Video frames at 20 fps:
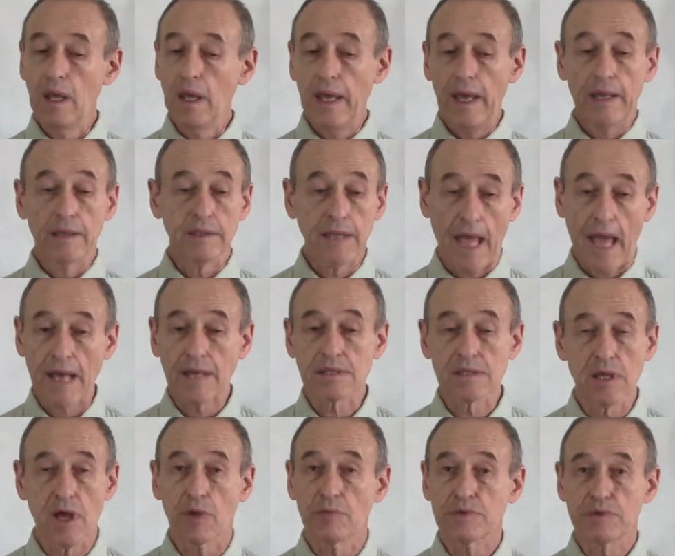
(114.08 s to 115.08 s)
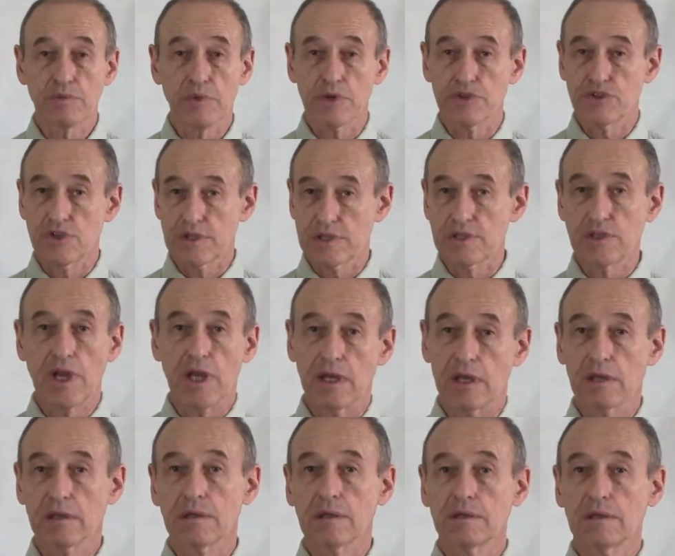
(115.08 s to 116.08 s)
And axioms we're just
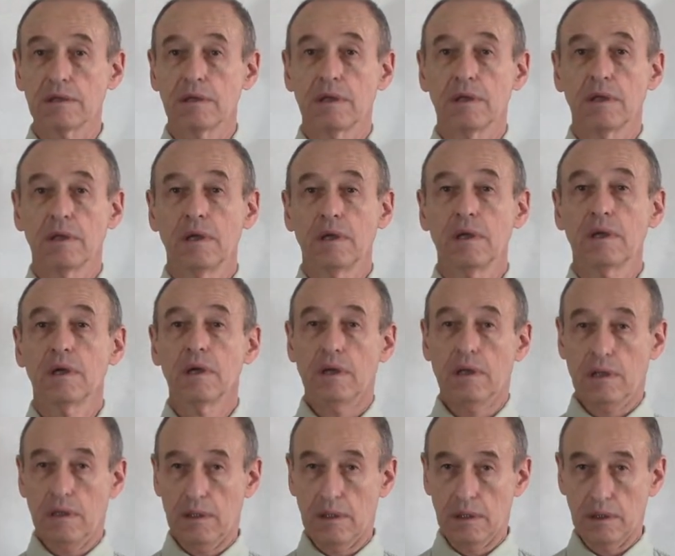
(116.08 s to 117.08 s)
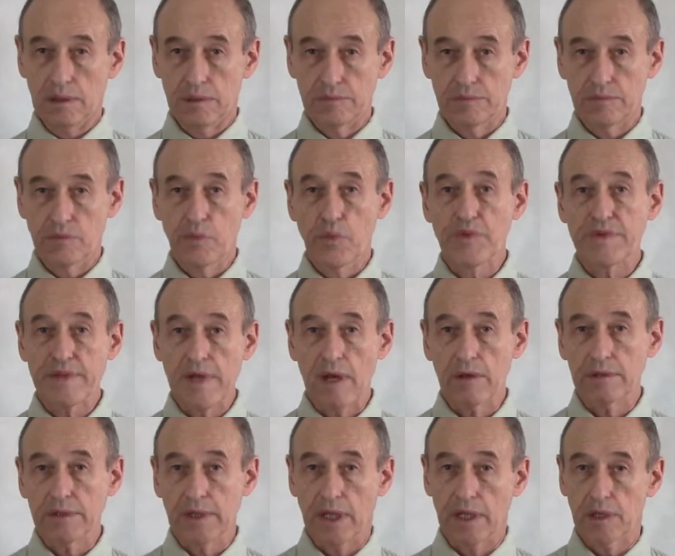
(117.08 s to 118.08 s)
taking
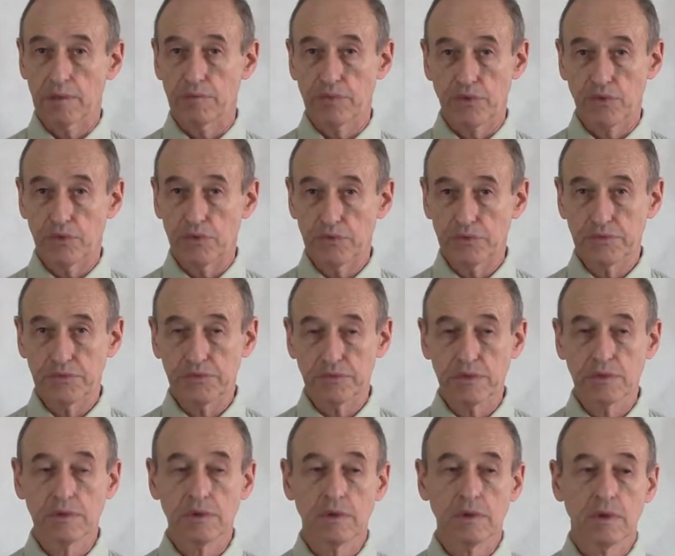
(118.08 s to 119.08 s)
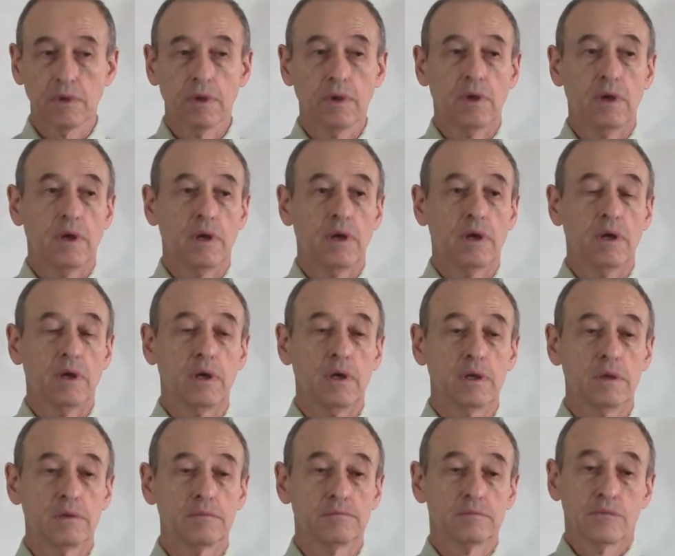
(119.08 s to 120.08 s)
without any proof.
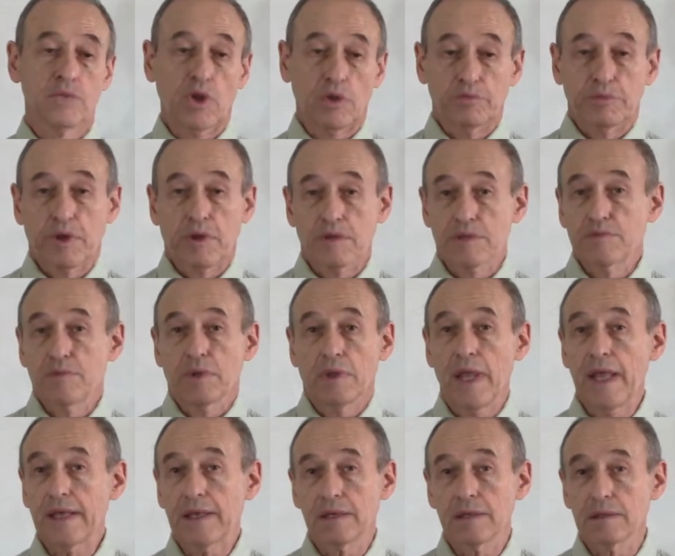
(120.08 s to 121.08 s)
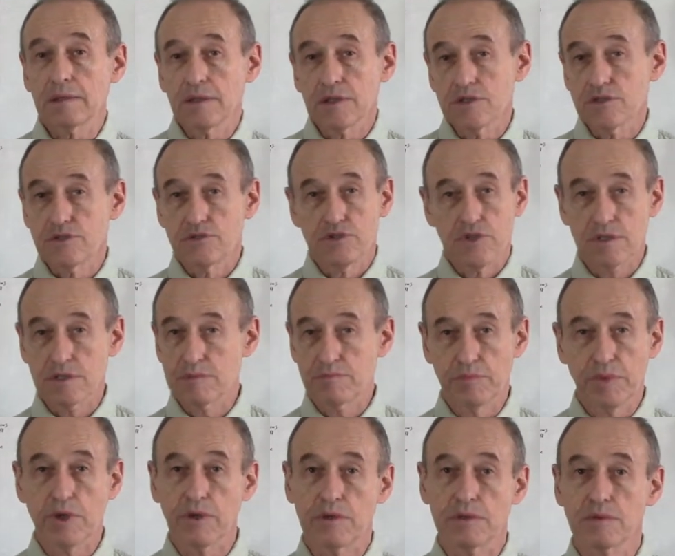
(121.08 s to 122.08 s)
Not because we like it, just
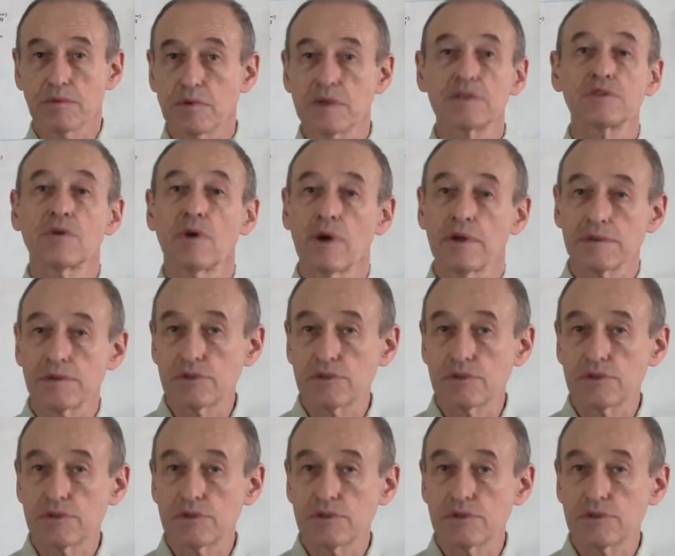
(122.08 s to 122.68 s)
because there is no other